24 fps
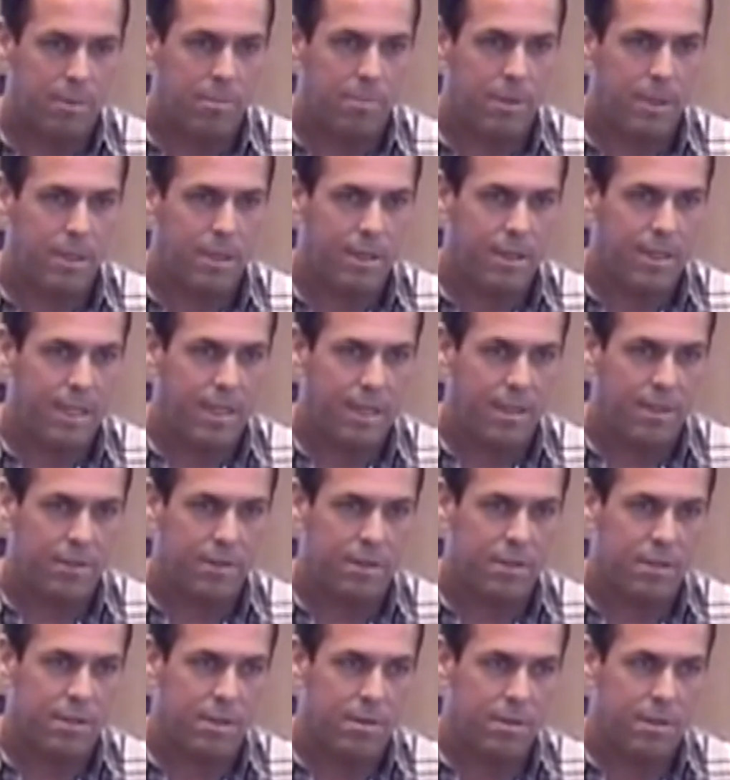it being in that
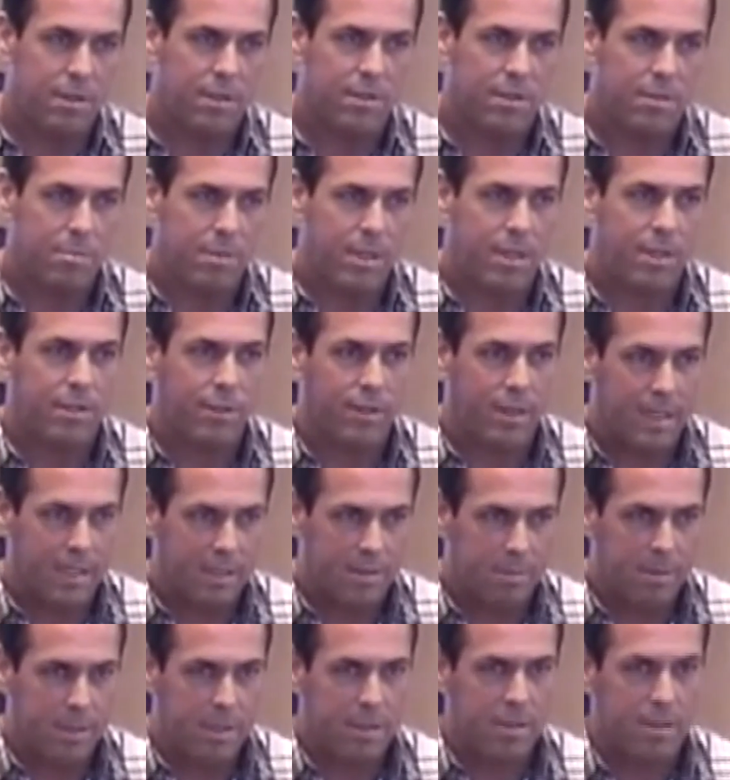is it's the mental
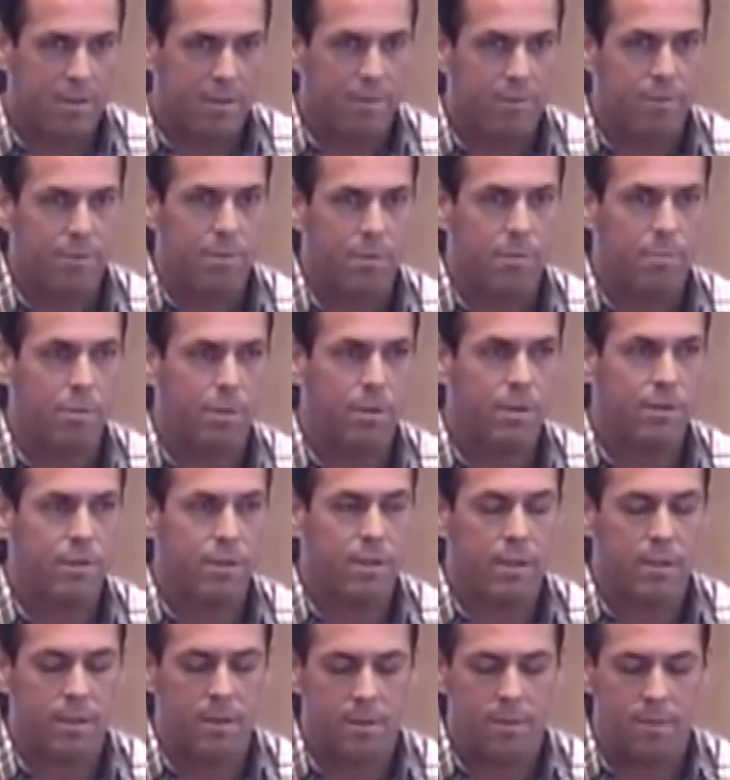aspect of
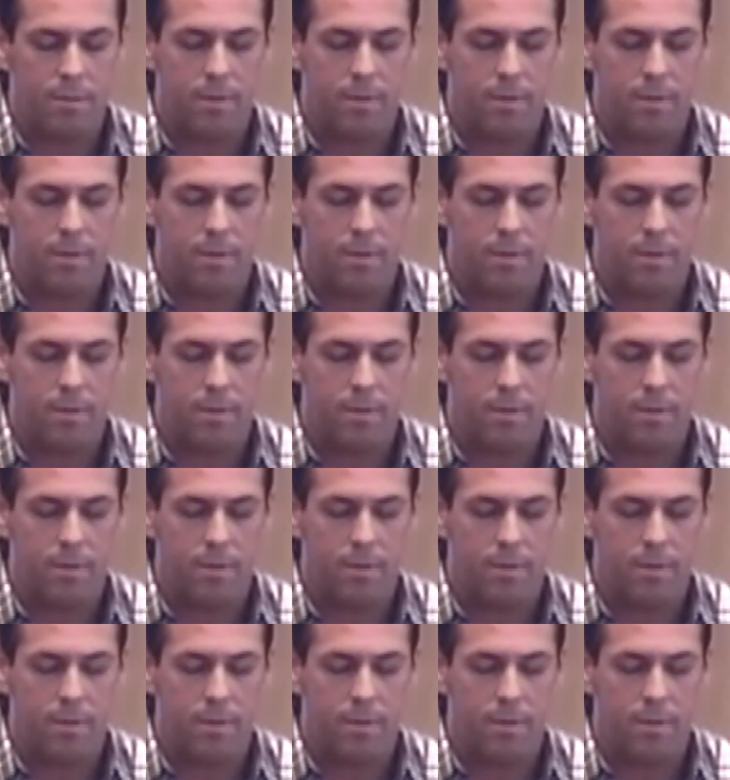prison.